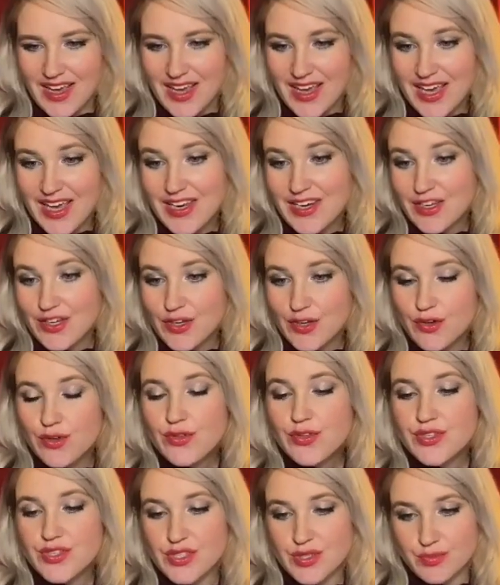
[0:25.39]
In
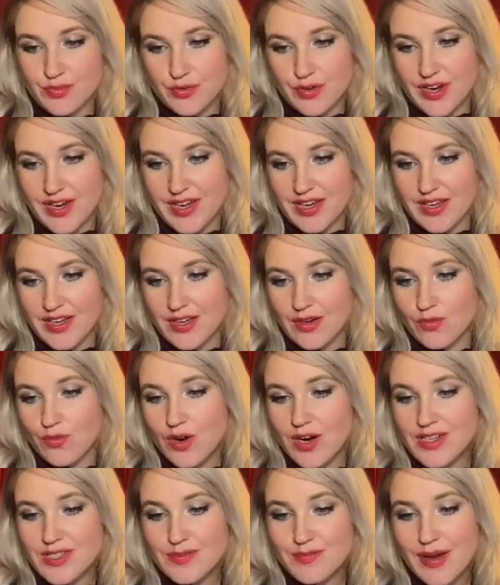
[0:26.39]
youth's spring, it
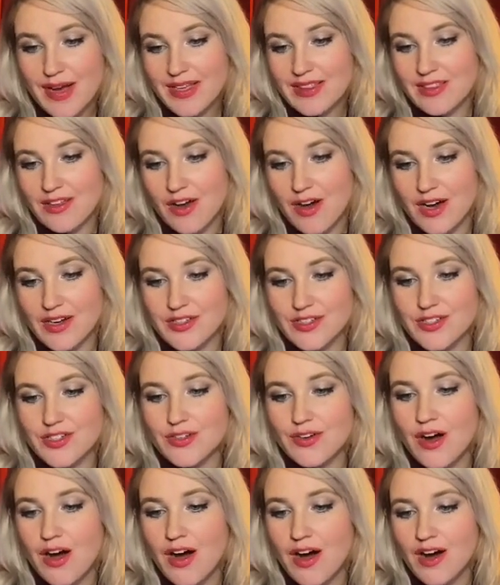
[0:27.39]
was my lot to
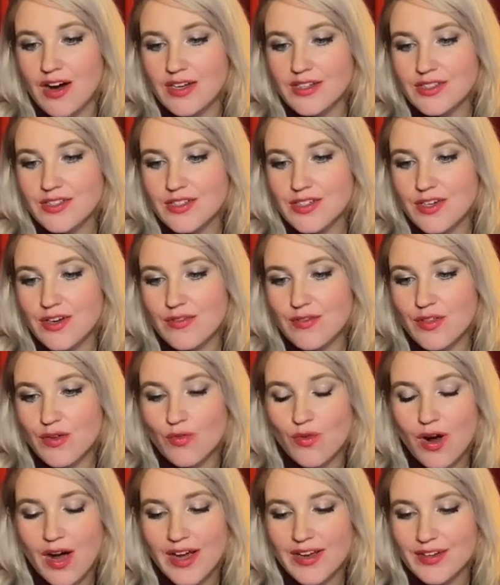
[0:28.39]
haunt of the
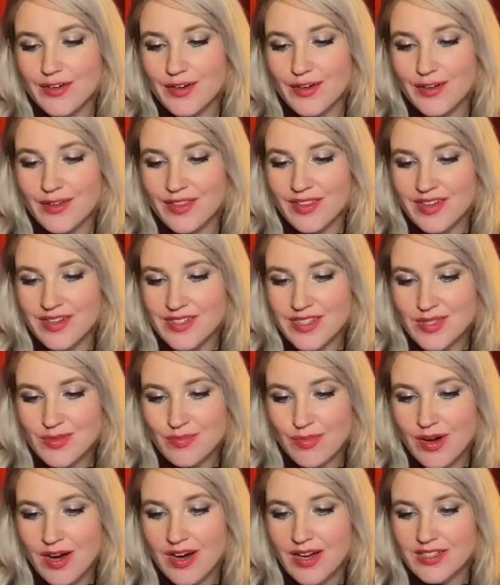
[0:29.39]
wide earth a
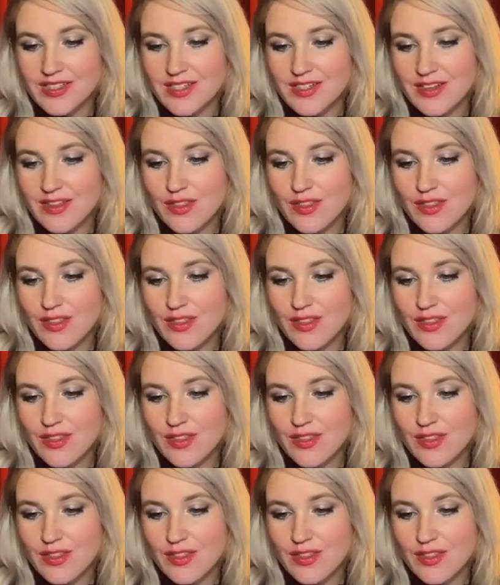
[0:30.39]
spot,